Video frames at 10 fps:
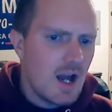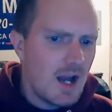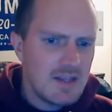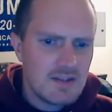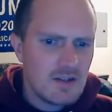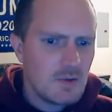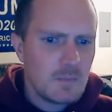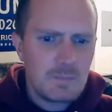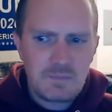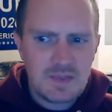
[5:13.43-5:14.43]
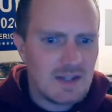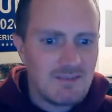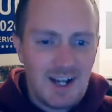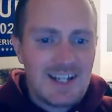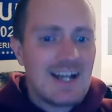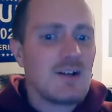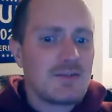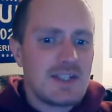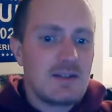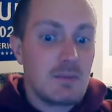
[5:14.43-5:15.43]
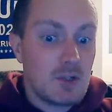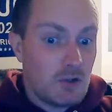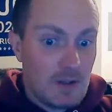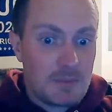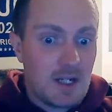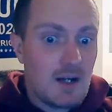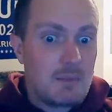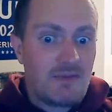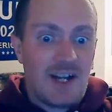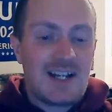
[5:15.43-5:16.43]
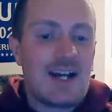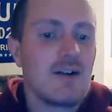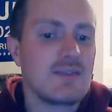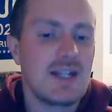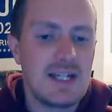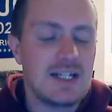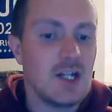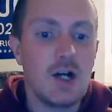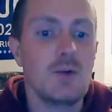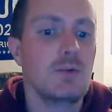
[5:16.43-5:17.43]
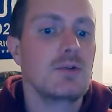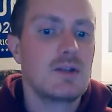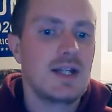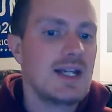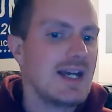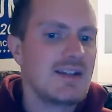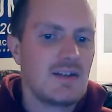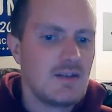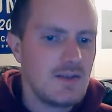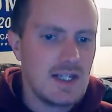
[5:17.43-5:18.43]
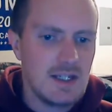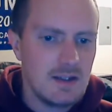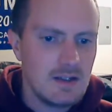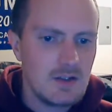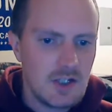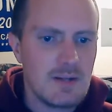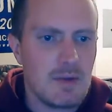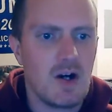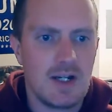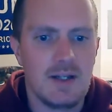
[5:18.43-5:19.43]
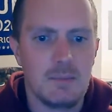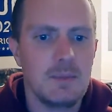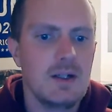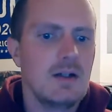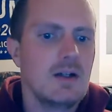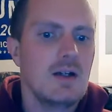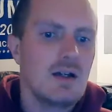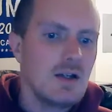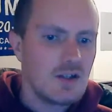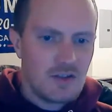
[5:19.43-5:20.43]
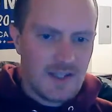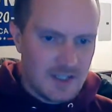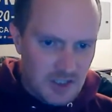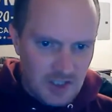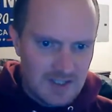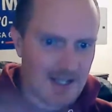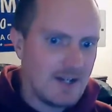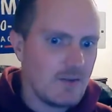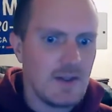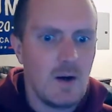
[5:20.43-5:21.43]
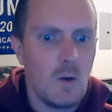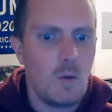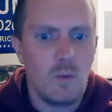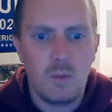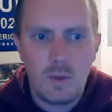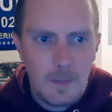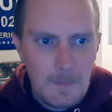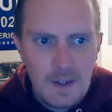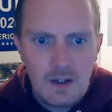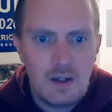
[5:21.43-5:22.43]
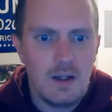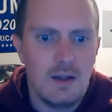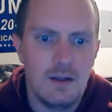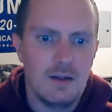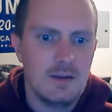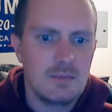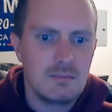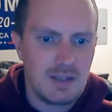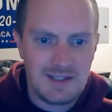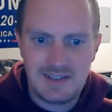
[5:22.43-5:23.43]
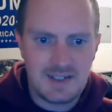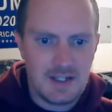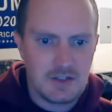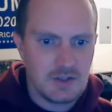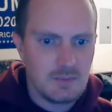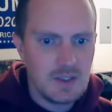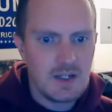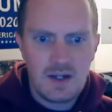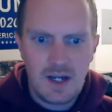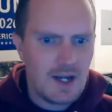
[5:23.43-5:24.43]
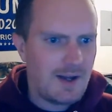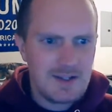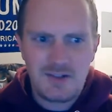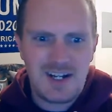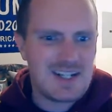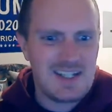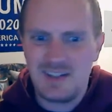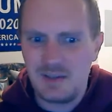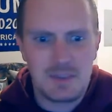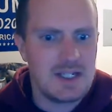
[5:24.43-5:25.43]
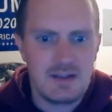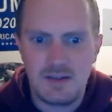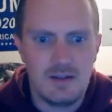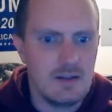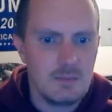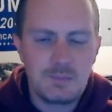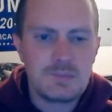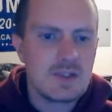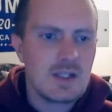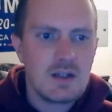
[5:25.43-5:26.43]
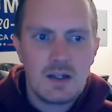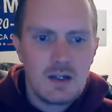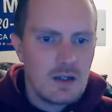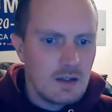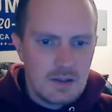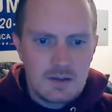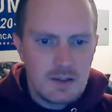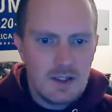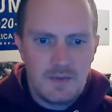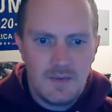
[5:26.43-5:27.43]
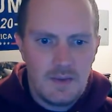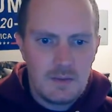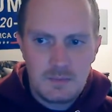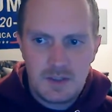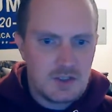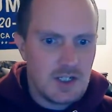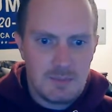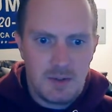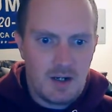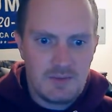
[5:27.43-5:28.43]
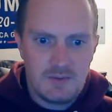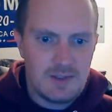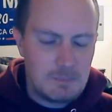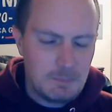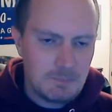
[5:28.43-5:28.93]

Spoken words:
And so they find out, the corrupt cops find out that he knows that he has the chip on him. So they shut down the whole police station and try to kill him to get the chip off of him.